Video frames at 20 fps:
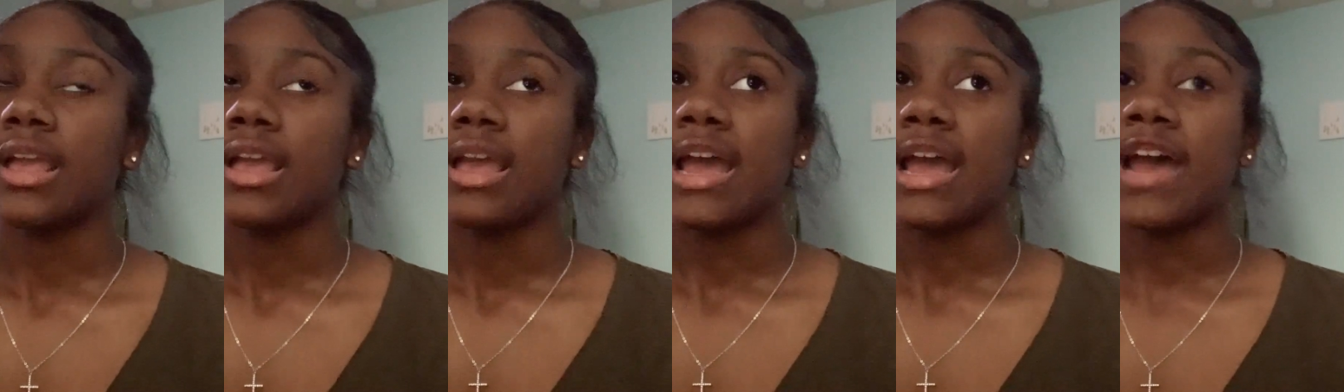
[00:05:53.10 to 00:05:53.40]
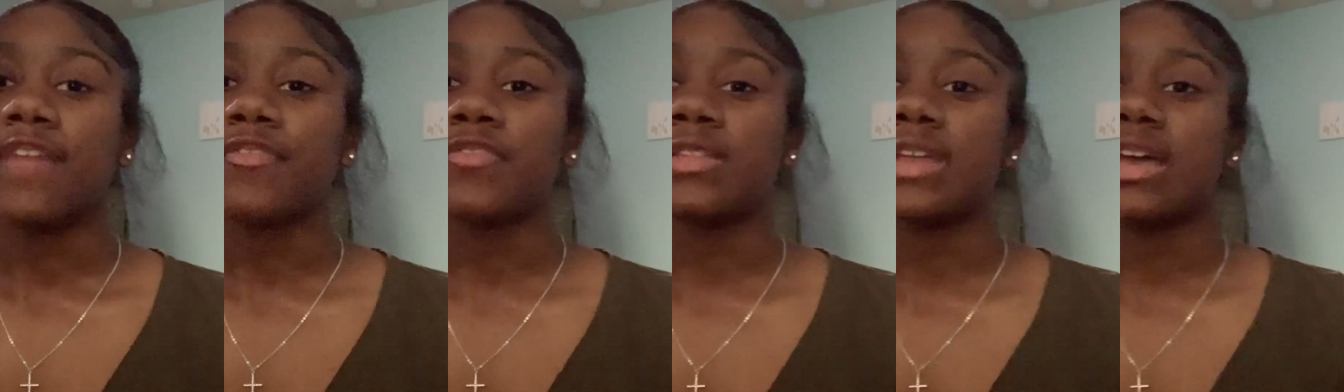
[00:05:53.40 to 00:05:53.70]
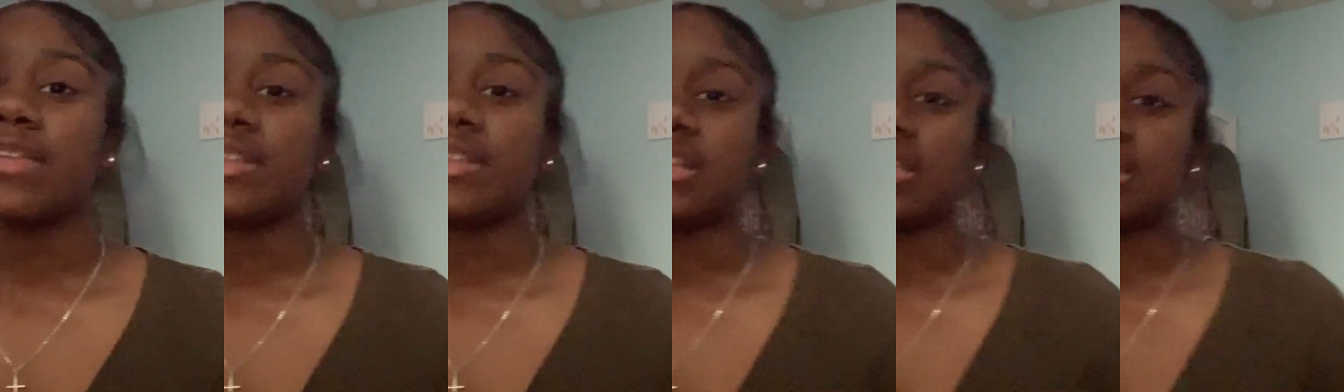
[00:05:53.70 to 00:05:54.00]
after that
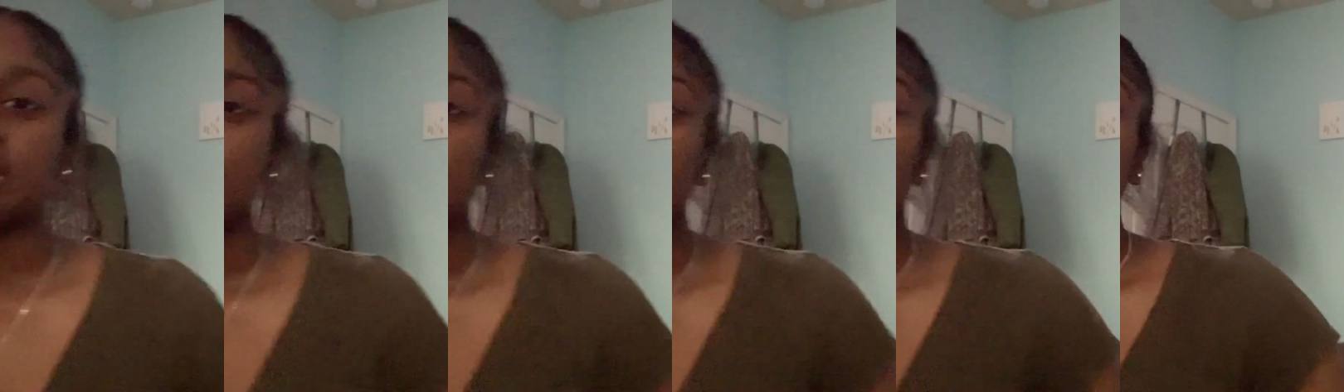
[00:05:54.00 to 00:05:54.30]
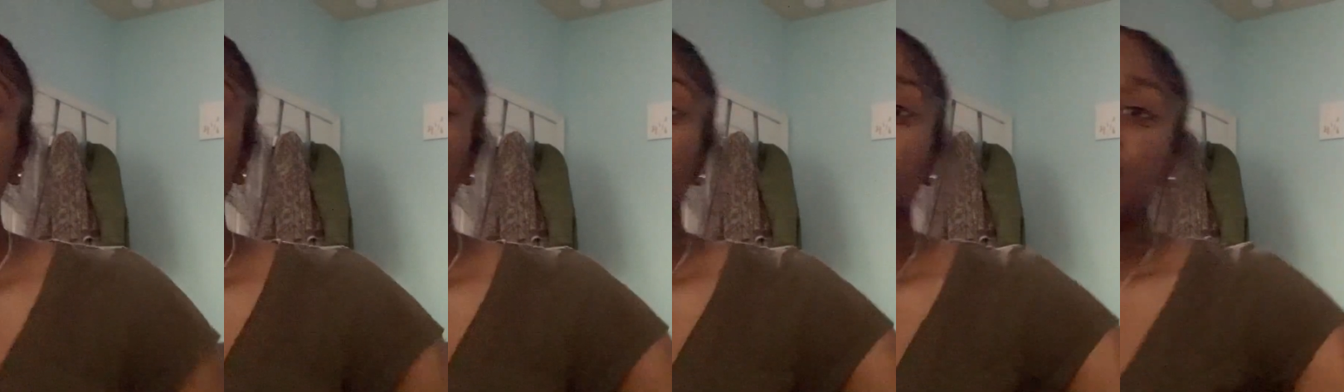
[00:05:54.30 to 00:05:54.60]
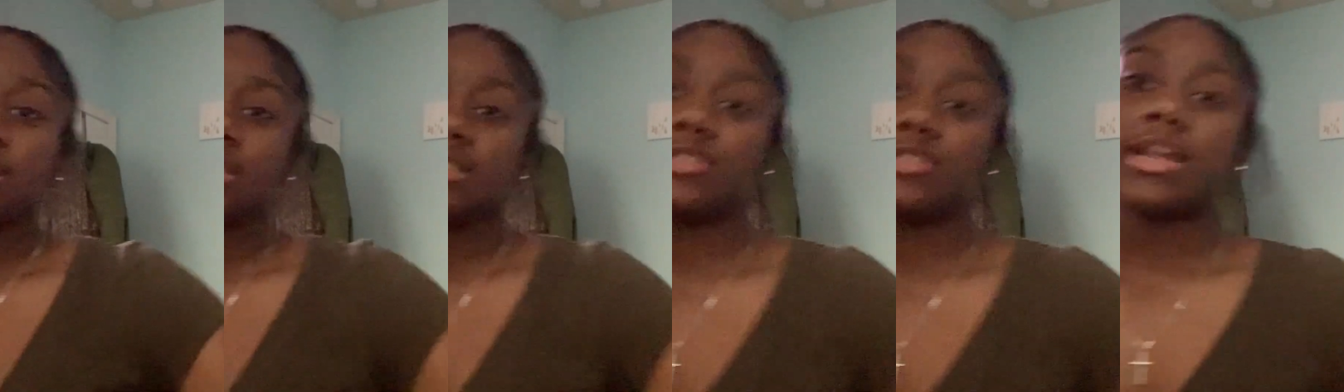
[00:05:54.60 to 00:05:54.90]
then he stopped.
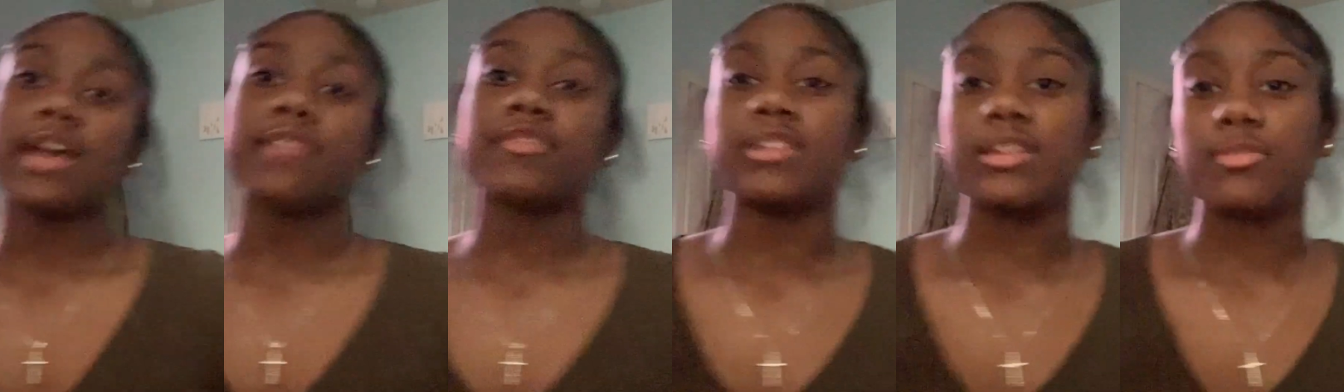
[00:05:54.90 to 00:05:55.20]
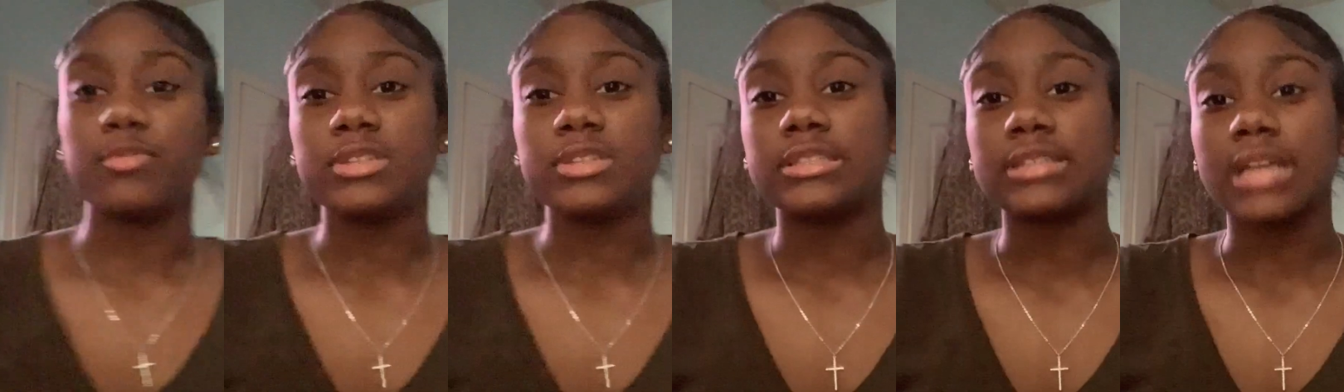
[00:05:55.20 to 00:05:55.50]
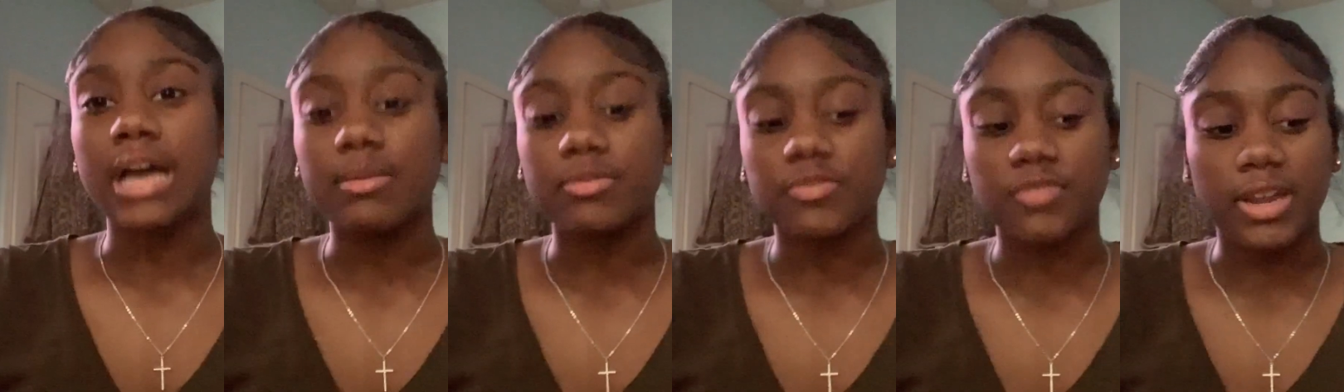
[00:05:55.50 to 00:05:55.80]
Then after then we
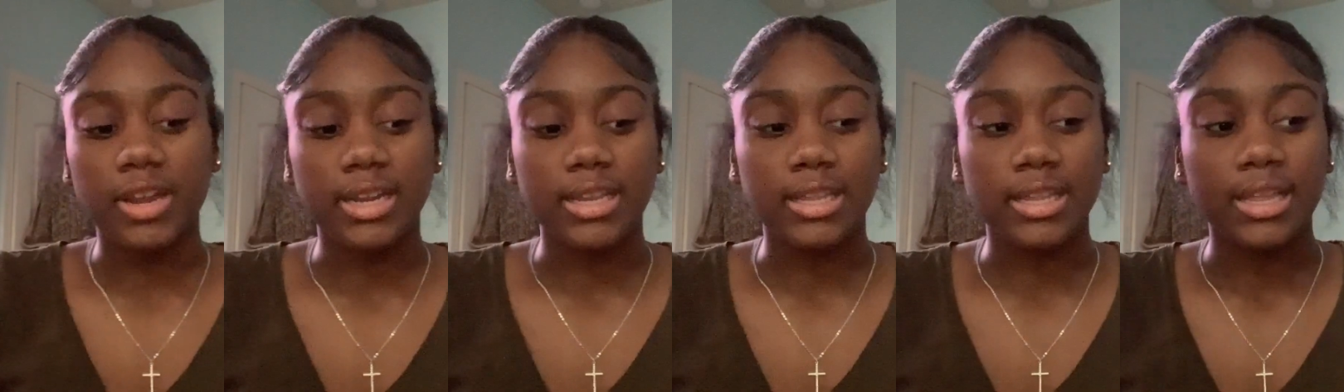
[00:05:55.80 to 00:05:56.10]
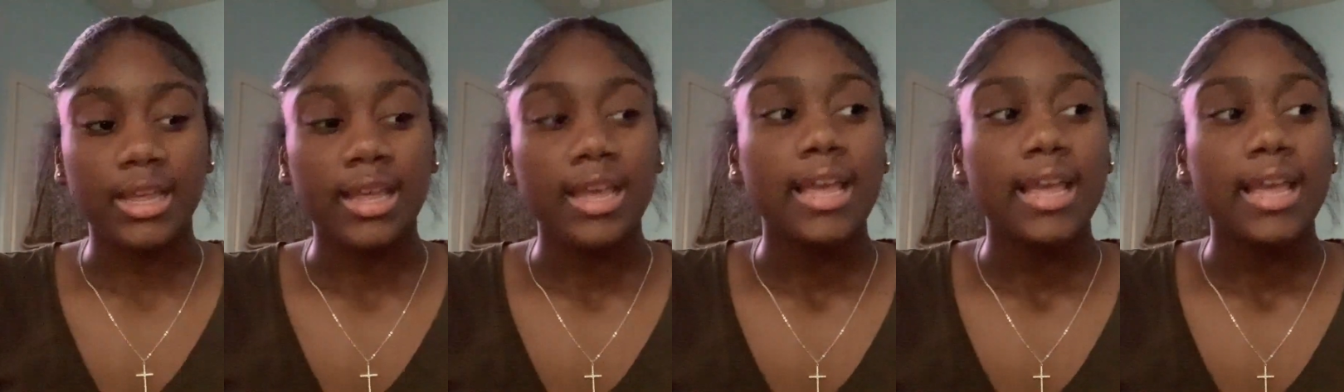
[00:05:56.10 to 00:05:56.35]
stopped fighting